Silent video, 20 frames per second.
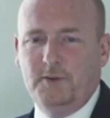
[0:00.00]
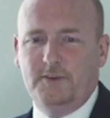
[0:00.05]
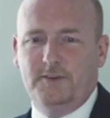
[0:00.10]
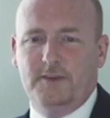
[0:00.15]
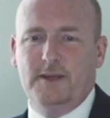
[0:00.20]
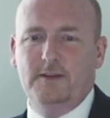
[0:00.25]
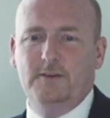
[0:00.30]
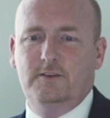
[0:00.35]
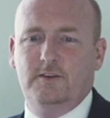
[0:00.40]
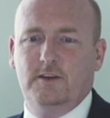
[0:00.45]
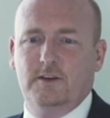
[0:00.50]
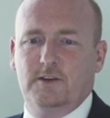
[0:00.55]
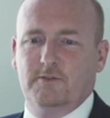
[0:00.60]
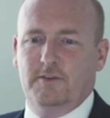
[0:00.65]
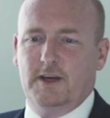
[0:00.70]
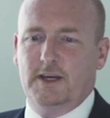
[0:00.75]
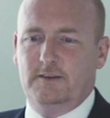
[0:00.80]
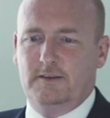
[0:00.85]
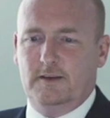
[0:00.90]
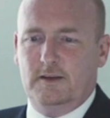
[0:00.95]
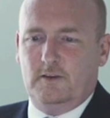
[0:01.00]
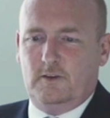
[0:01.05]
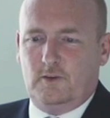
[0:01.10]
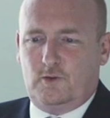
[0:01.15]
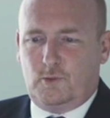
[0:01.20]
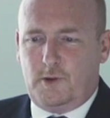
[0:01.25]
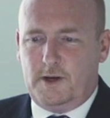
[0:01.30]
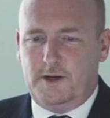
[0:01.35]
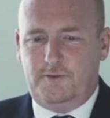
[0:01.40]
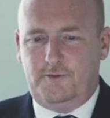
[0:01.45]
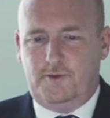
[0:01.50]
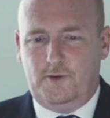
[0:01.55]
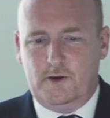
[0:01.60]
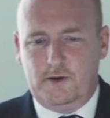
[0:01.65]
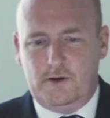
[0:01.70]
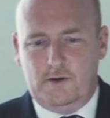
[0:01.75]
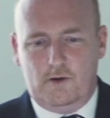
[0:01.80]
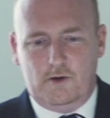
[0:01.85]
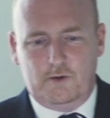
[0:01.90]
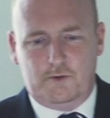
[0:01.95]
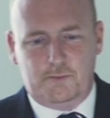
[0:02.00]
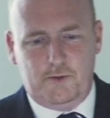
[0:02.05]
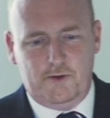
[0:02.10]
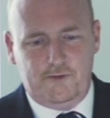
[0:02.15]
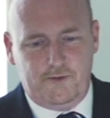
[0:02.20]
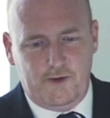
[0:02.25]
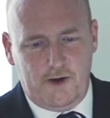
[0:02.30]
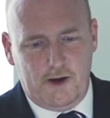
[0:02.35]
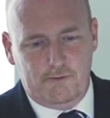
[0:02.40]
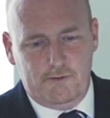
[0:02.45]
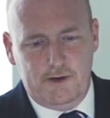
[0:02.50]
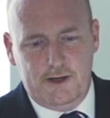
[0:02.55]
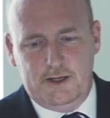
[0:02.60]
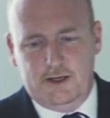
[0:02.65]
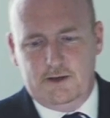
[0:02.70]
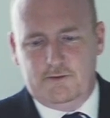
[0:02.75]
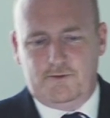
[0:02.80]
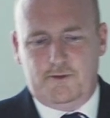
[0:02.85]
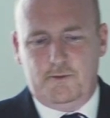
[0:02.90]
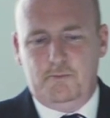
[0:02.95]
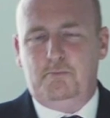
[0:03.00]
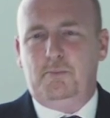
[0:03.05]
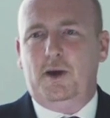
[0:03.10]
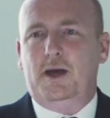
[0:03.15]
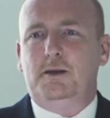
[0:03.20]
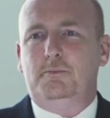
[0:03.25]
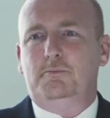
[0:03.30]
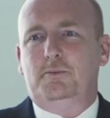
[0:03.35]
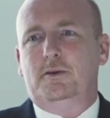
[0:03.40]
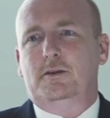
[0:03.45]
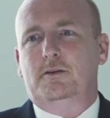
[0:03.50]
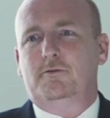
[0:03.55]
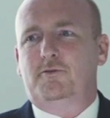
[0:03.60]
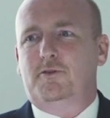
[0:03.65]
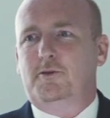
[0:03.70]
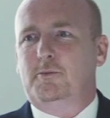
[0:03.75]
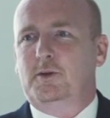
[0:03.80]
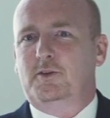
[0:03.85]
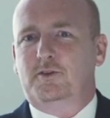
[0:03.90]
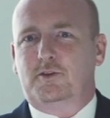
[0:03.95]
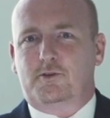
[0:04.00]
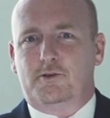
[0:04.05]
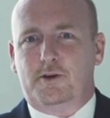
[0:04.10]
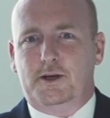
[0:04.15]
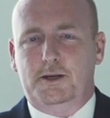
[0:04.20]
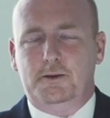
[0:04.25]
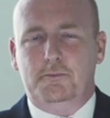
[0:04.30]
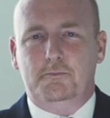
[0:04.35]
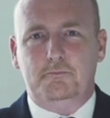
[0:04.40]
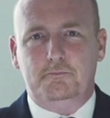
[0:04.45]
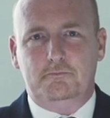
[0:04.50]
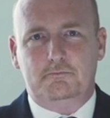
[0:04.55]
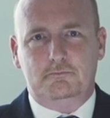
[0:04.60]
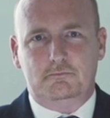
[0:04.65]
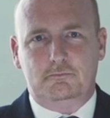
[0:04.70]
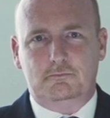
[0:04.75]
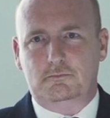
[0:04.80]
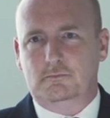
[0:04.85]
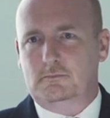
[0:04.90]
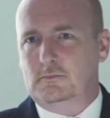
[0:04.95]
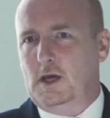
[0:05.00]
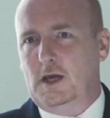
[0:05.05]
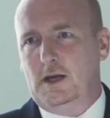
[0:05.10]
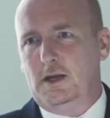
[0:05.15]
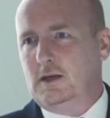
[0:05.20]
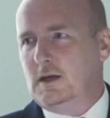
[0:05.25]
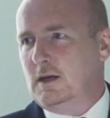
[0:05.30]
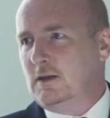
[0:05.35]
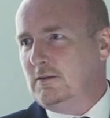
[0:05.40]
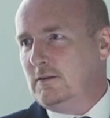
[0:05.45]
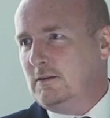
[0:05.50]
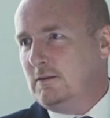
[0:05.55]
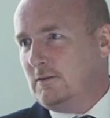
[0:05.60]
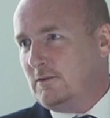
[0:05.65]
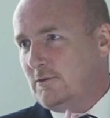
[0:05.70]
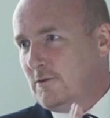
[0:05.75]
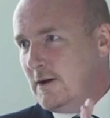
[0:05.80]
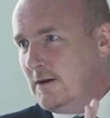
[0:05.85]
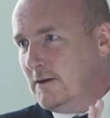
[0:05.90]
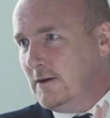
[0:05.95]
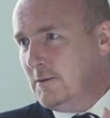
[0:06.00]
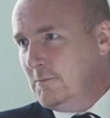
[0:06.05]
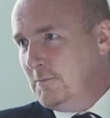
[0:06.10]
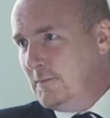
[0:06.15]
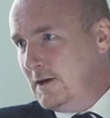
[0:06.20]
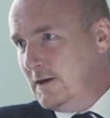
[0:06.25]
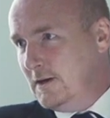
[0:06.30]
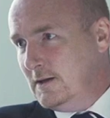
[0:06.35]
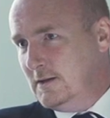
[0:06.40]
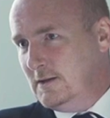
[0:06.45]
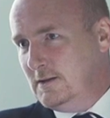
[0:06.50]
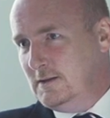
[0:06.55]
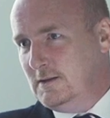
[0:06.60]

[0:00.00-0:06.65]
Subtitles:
percentage of 18 to 24-year-olds prefer reading from paper than from a screen? Any guesses? Right number?